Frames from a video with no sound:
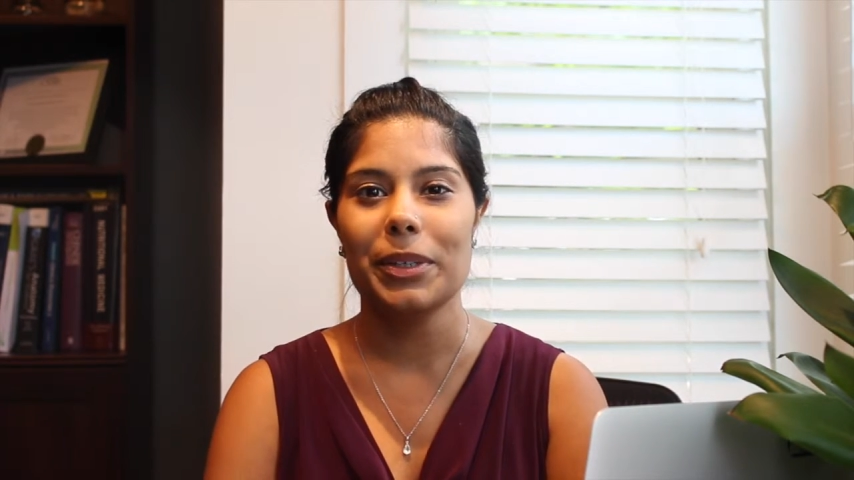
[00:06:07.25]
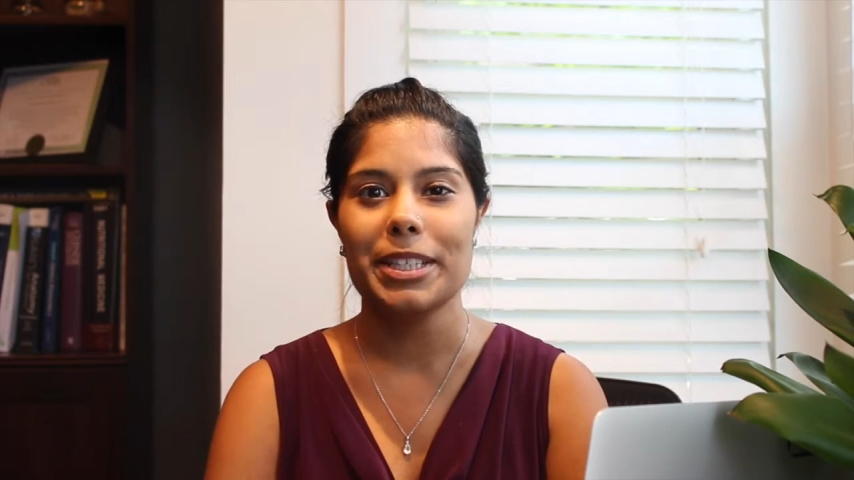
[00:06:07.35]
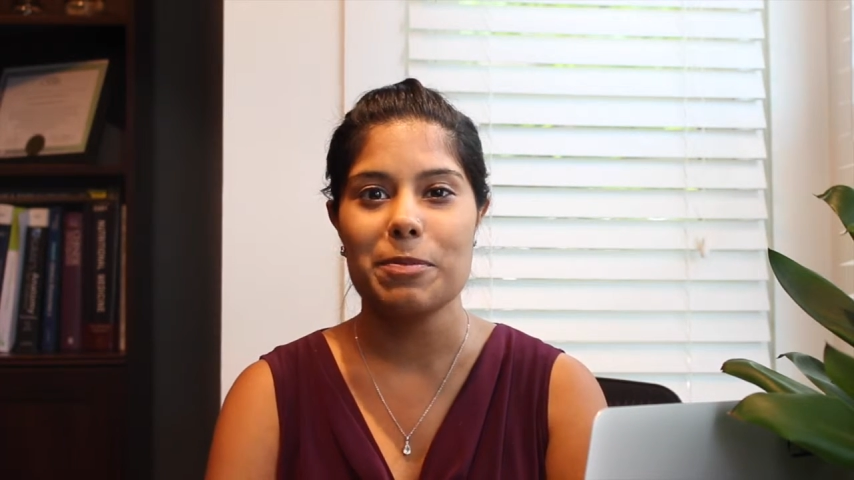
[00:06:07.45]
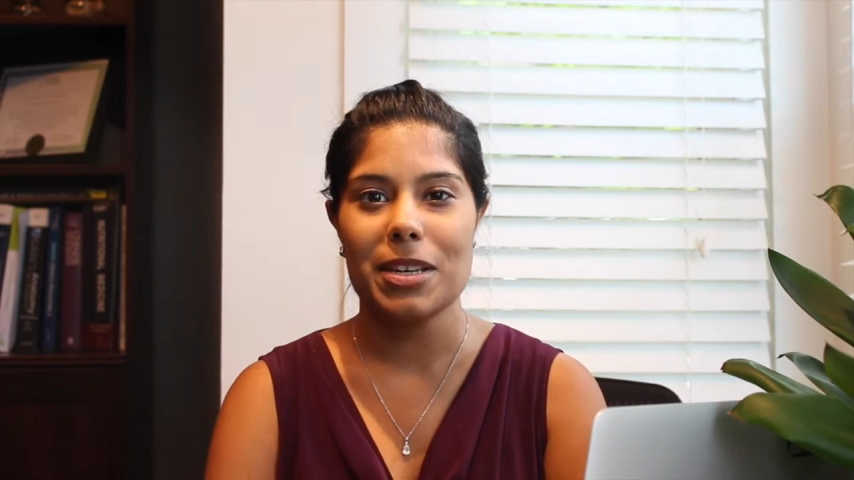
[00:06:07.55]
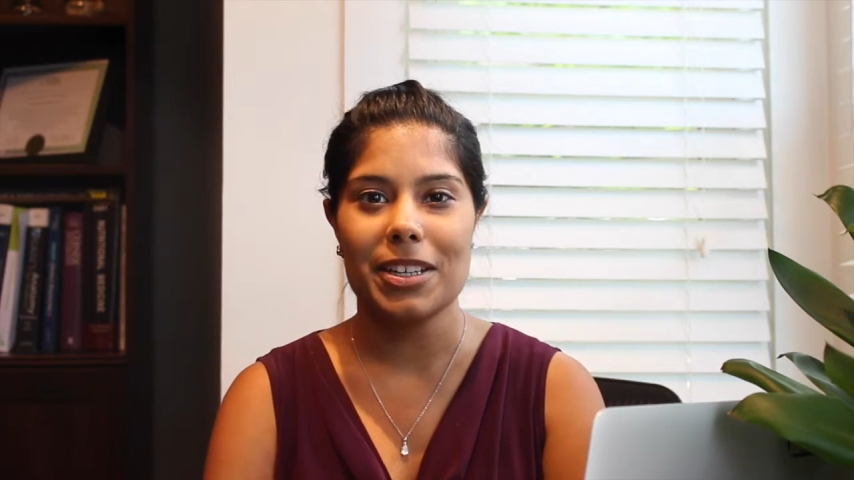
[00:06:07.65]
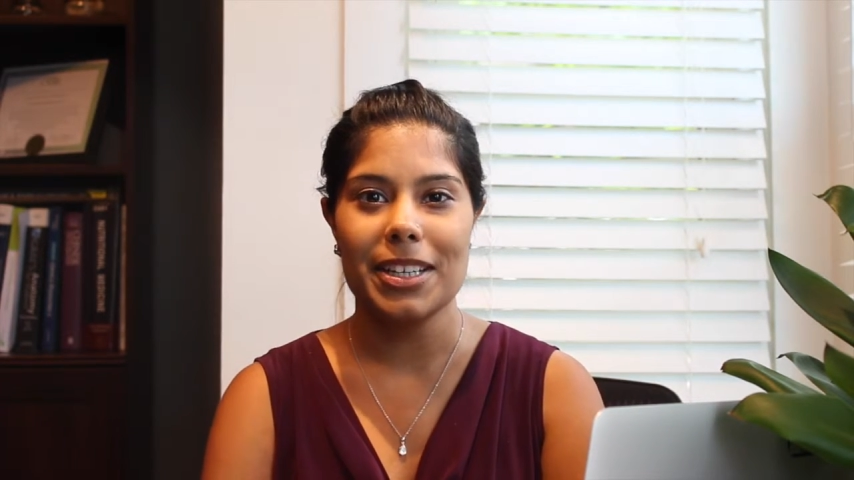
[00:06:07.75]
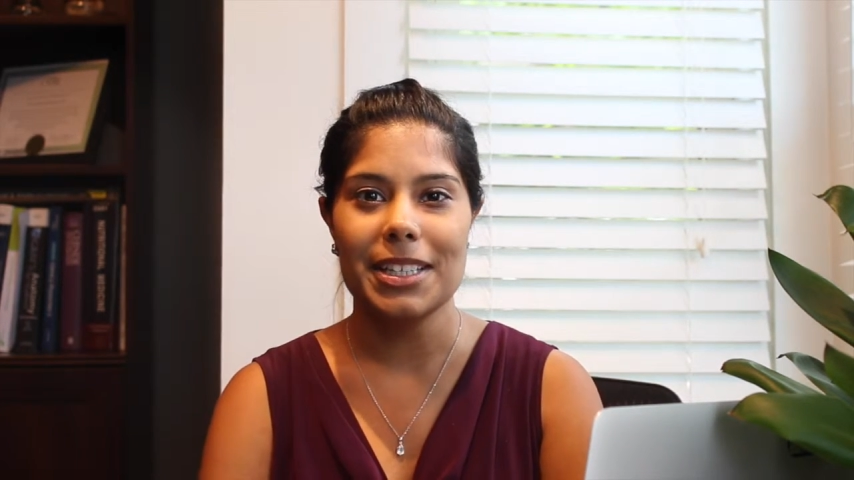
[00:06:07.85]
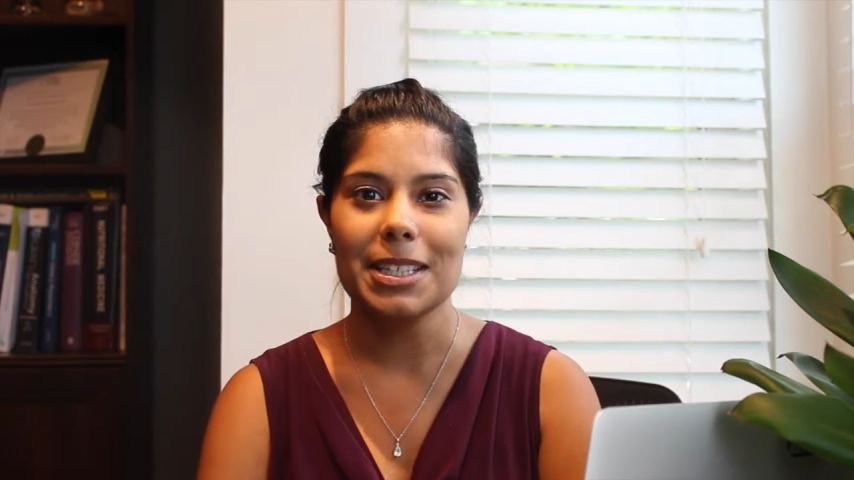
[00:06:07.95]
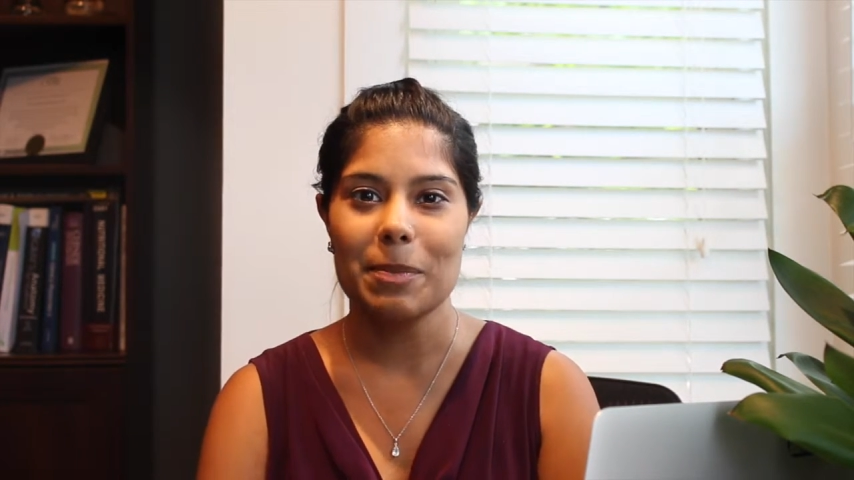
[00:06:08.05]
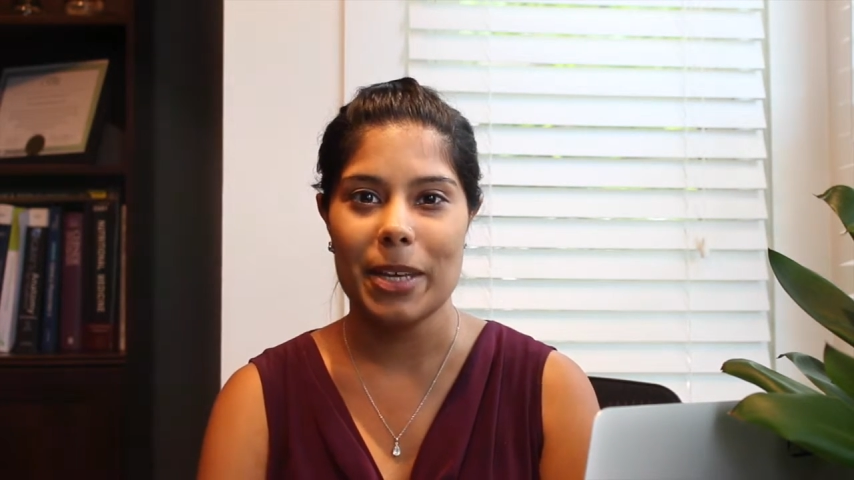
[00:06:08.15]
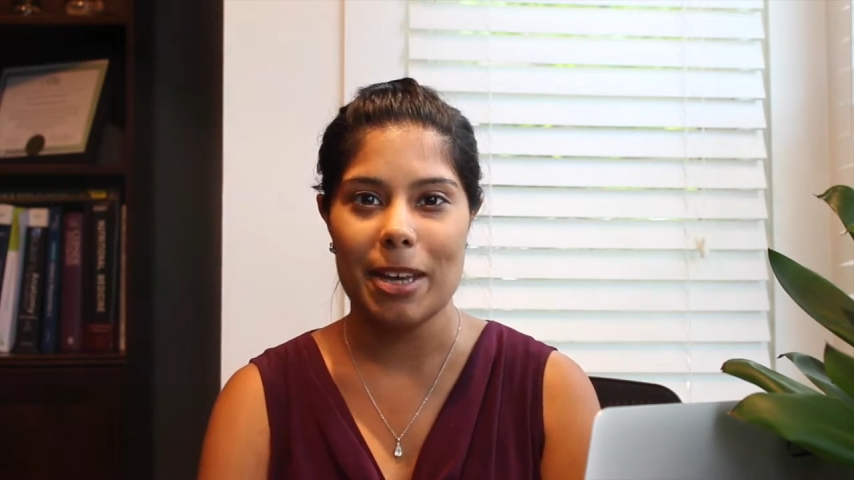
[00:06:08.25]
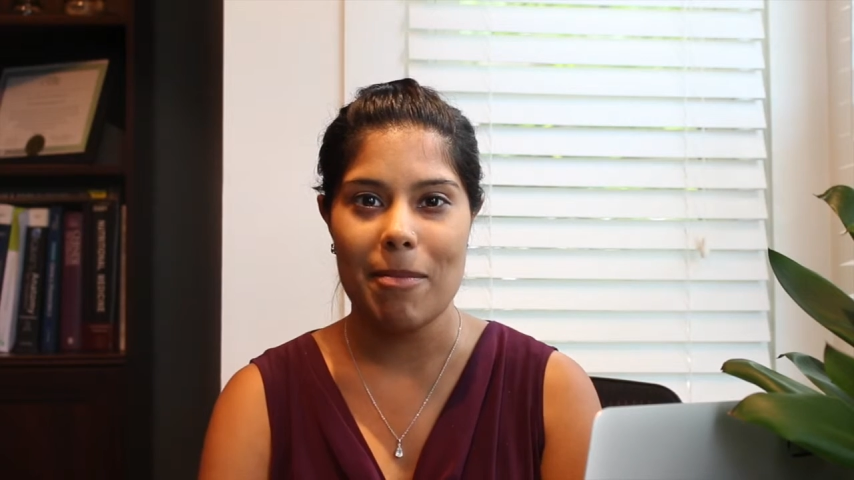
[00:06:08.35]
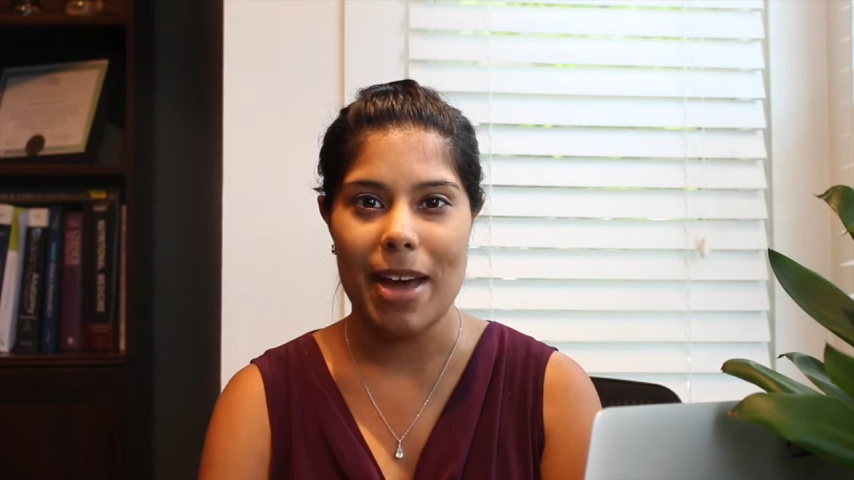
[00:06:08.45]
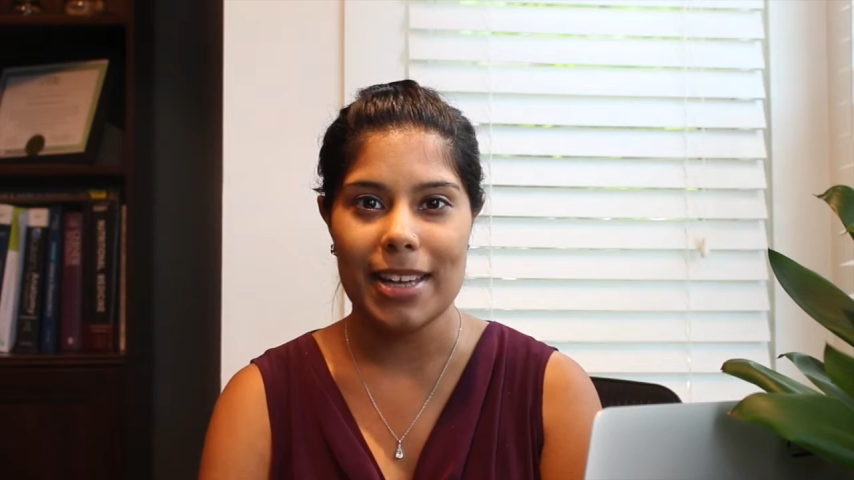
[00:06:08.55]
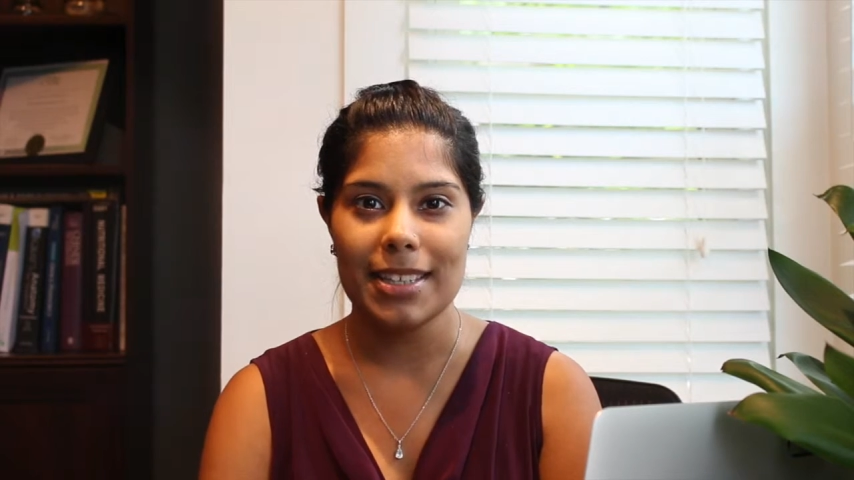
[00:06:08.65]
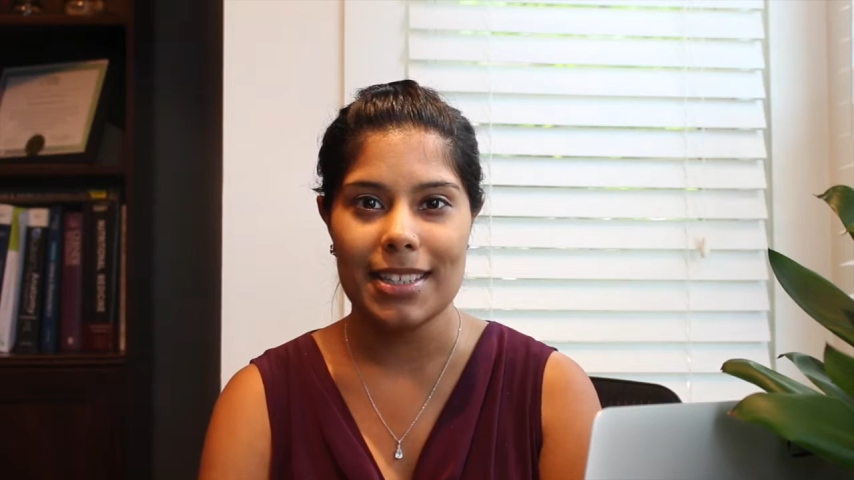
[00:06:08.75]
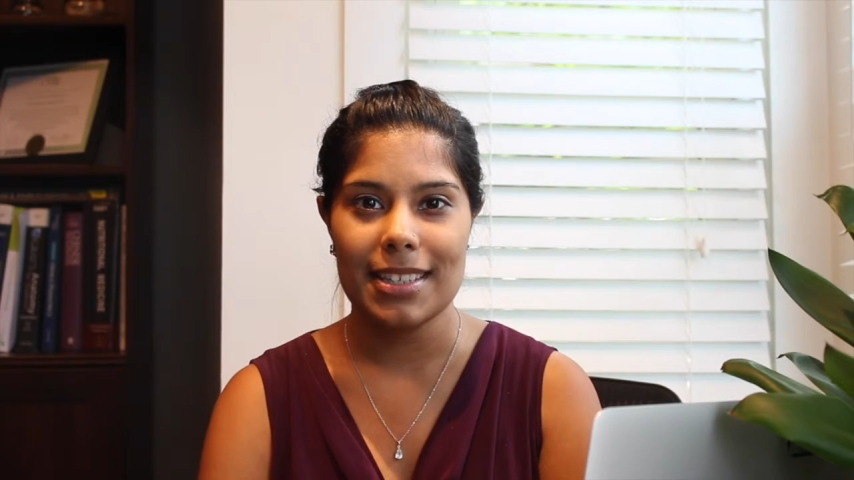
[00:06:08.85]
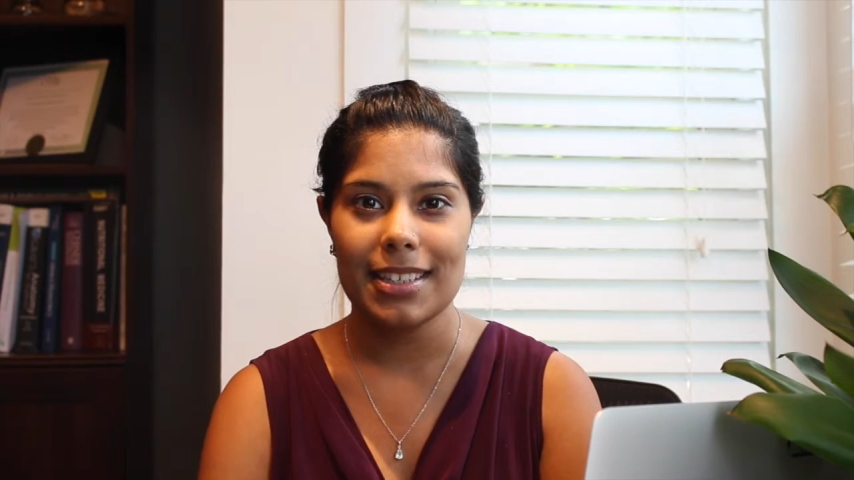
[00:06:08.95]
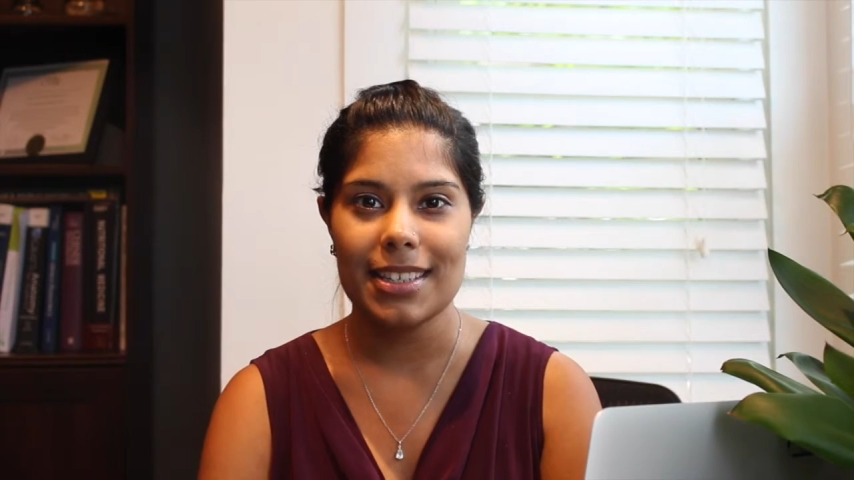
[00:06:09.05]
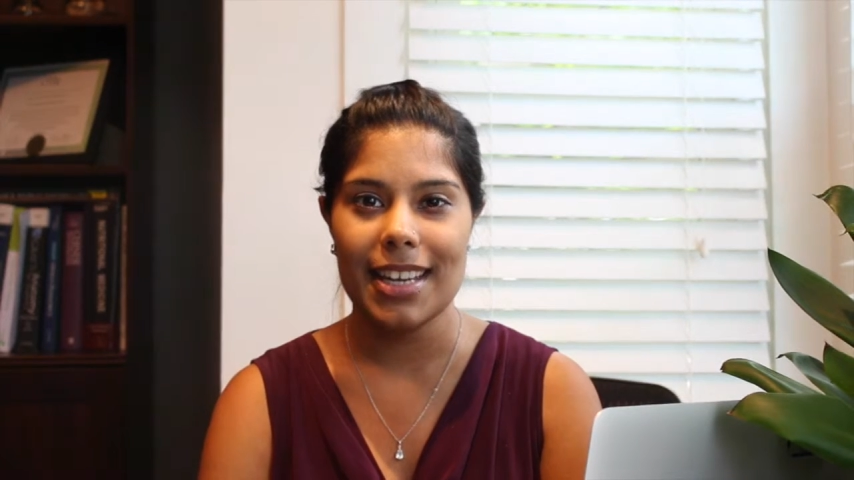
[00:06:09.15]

experience PMS